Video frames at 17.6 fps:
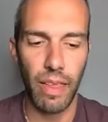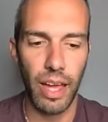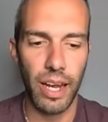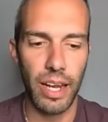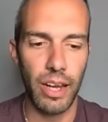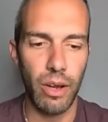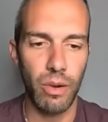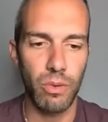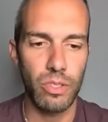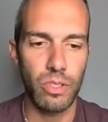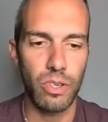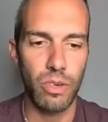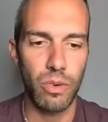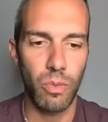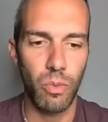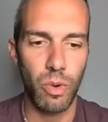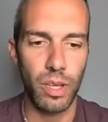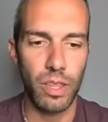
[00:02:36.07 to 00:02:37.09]
that out
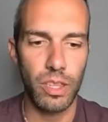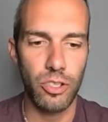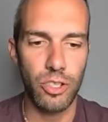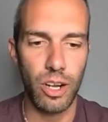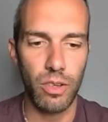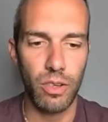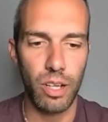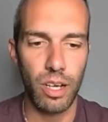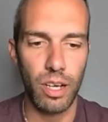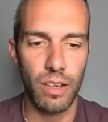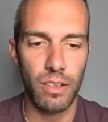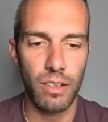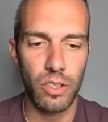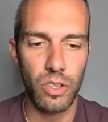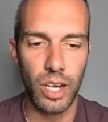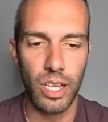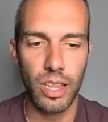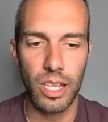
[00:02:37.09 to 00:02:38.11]
with the Shadow Claw.
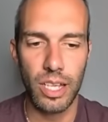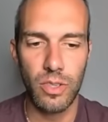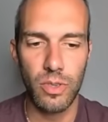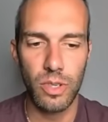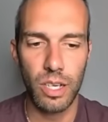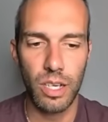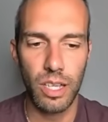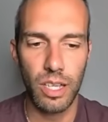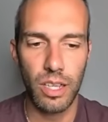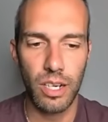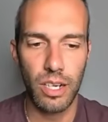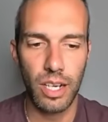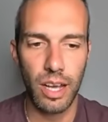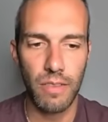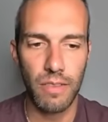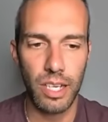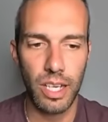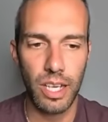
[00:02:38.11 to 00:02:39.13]
Great lead, Credilli. They're
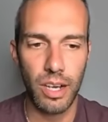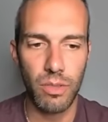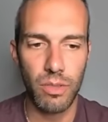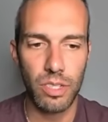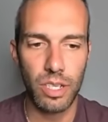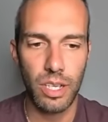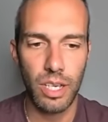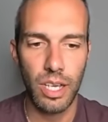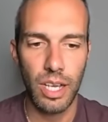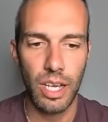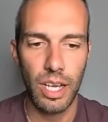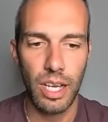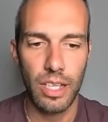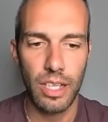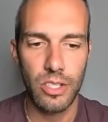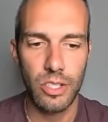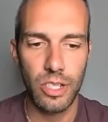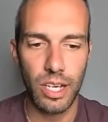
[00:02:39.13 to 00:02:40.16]
going to have to get out.
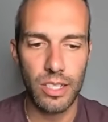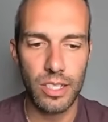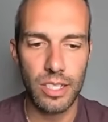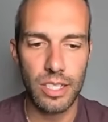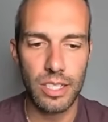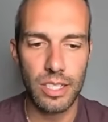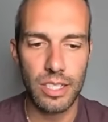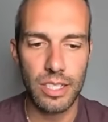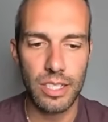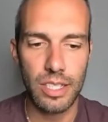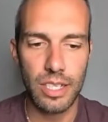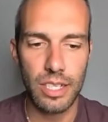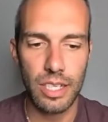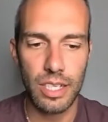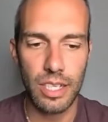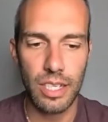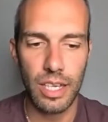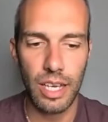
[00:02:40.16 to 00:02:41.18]
Jellicent.
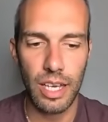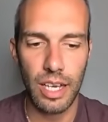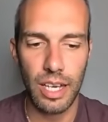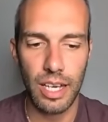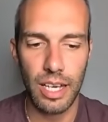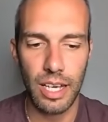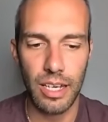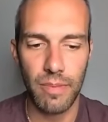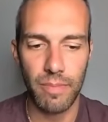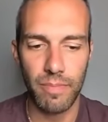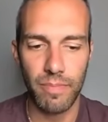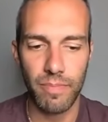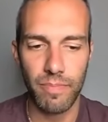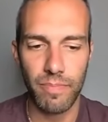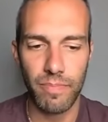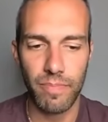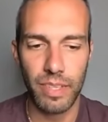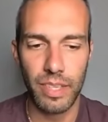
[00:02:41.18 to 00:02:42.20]

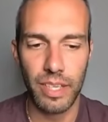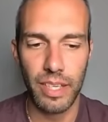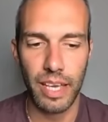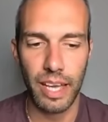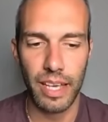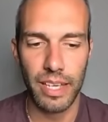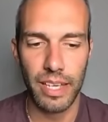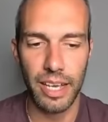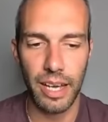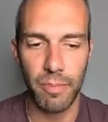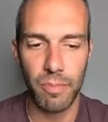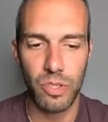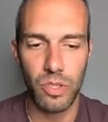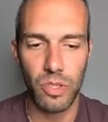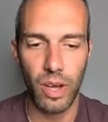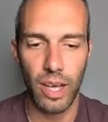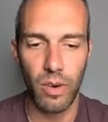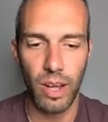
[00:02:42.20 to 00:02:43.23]
Okay, yeah.
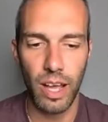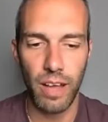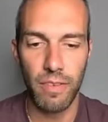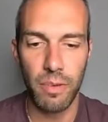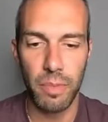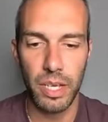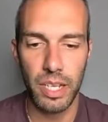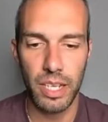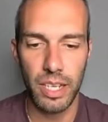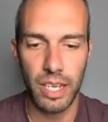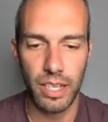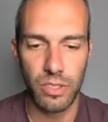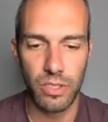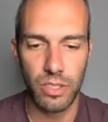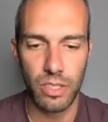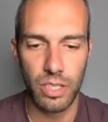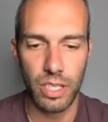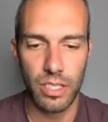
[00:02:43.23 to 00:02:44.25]
So I don't have an immediate
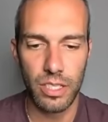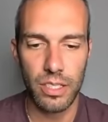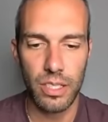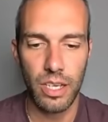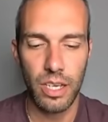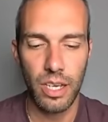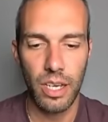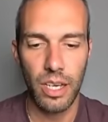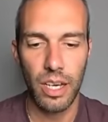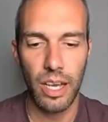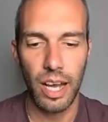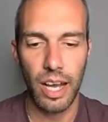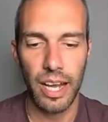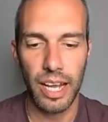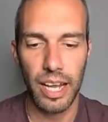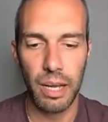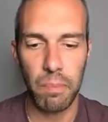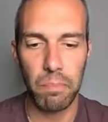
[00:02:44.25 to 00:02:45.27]
answer to this.
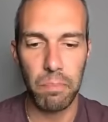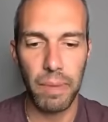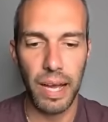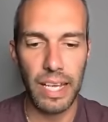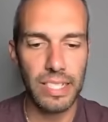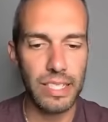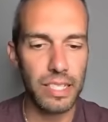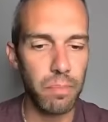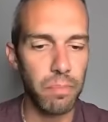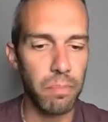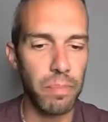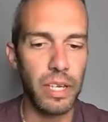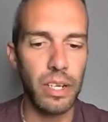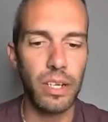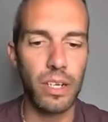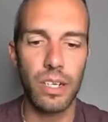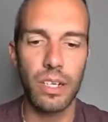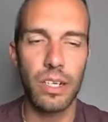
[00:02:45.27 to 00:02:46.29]
I got at best a
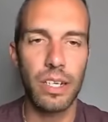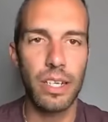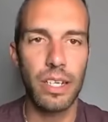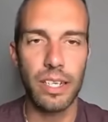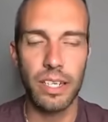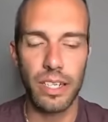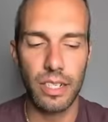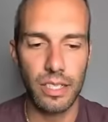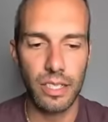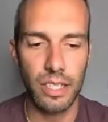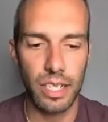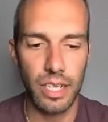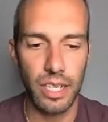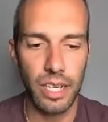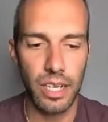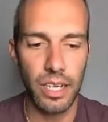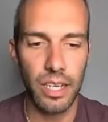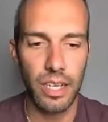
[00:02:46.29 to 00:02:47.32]
Mirror in
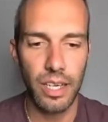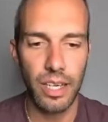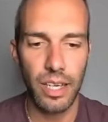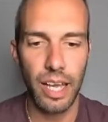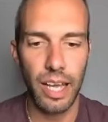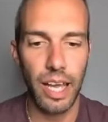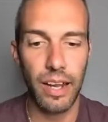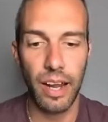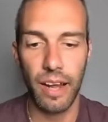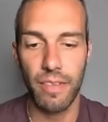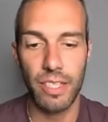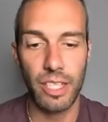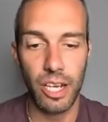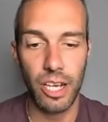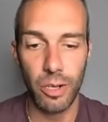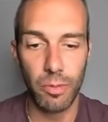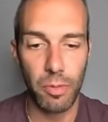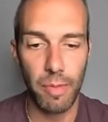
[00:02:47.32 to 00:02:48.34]
Giratina, and I have a
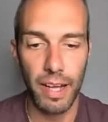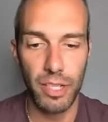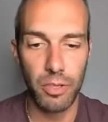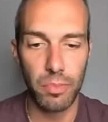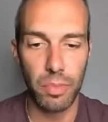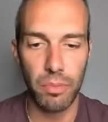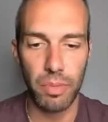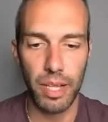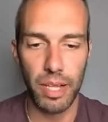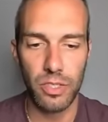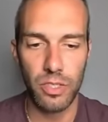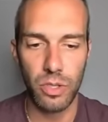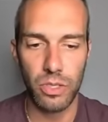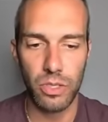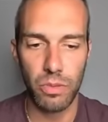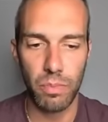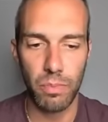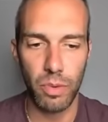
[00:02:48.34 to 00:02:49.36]
terrible matchup in
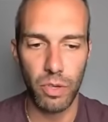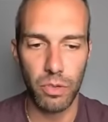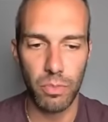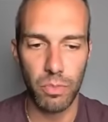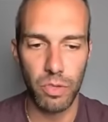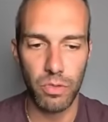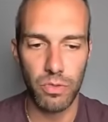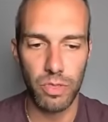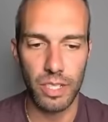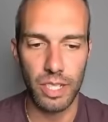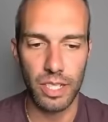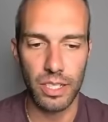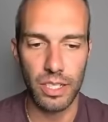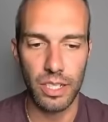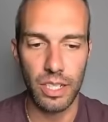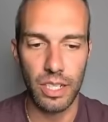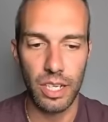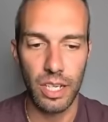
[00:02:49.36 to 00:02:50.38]
Blastoise with both moves
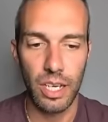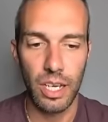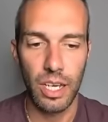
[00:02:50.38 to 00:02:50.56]
resisted.